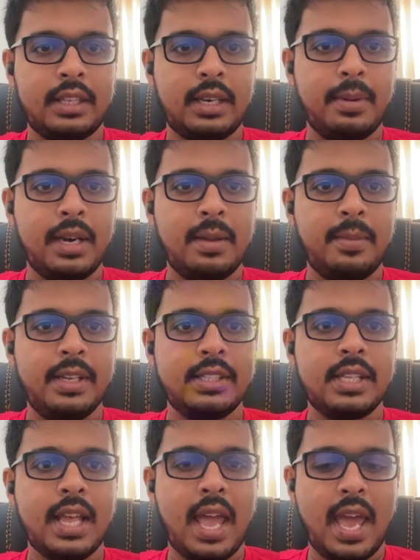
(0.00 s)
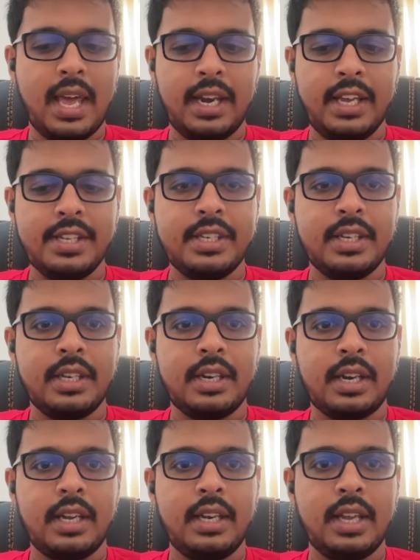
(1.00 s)
AAA means the arrange,
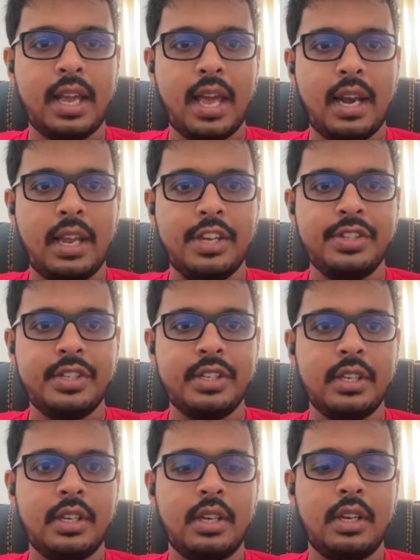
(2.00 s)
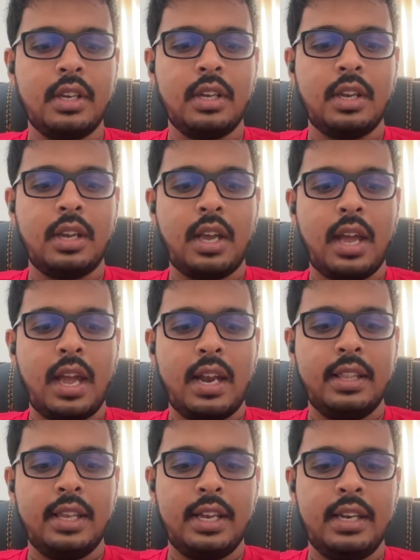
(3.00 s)
right? Arrange,
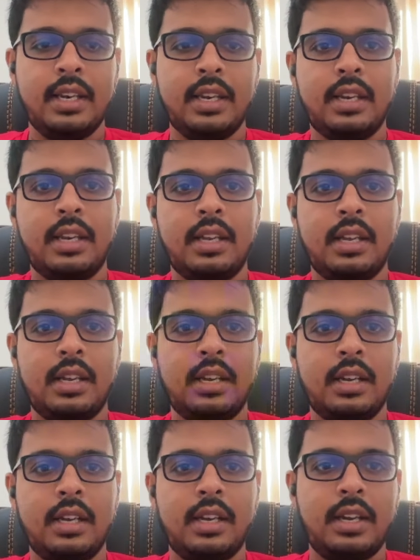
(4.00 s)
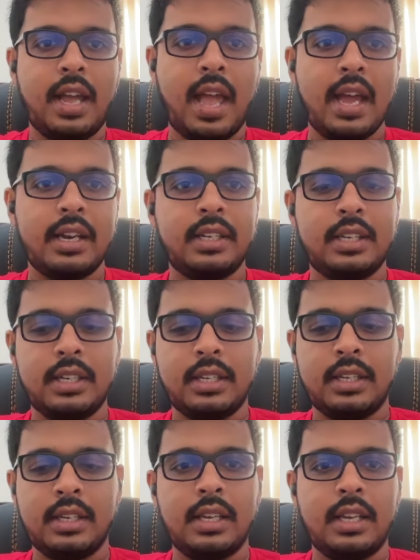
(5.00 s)
and then act,
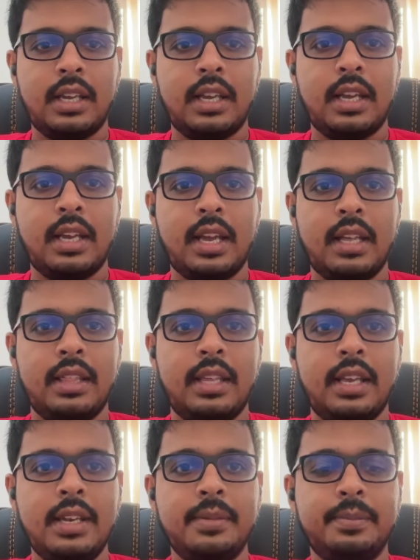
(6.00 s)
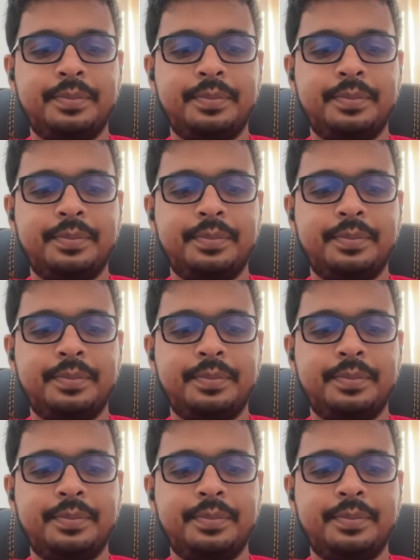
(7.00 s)
and then